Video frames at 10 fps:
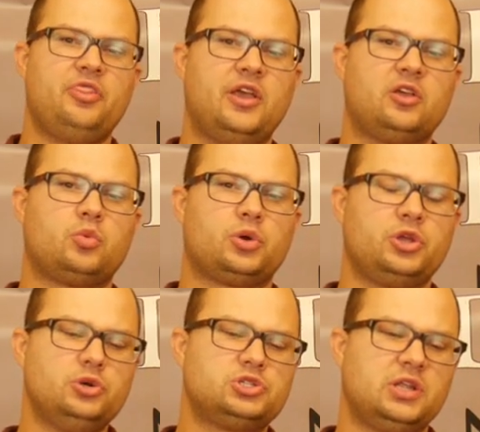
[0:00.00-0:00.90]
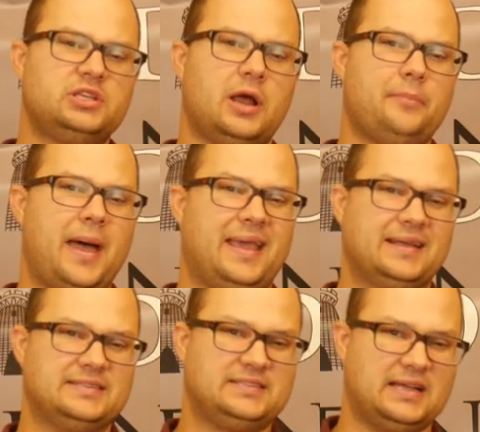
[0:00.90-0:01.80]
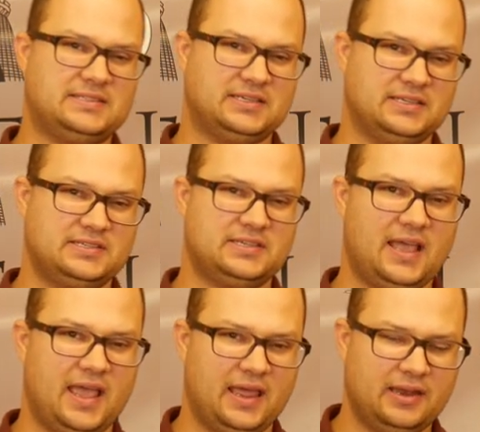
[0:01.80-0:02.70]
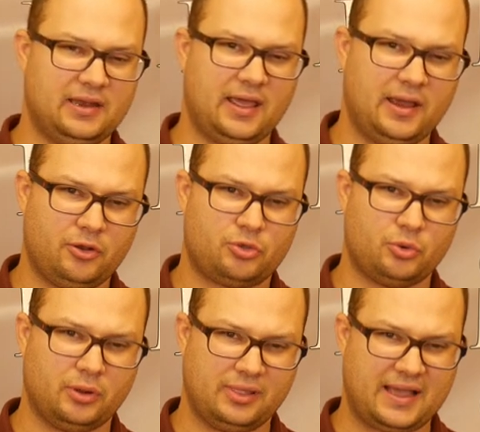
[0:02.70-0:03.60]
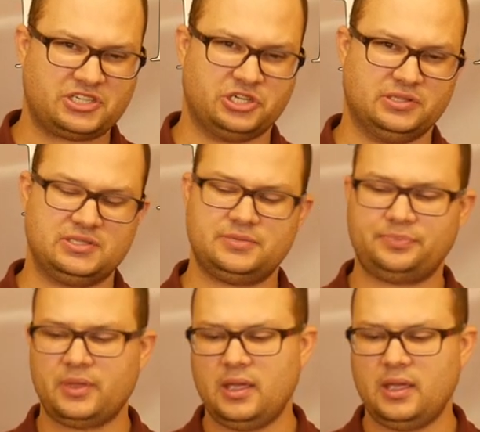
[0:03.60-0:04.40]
things were usually done by consensus and, and through elections.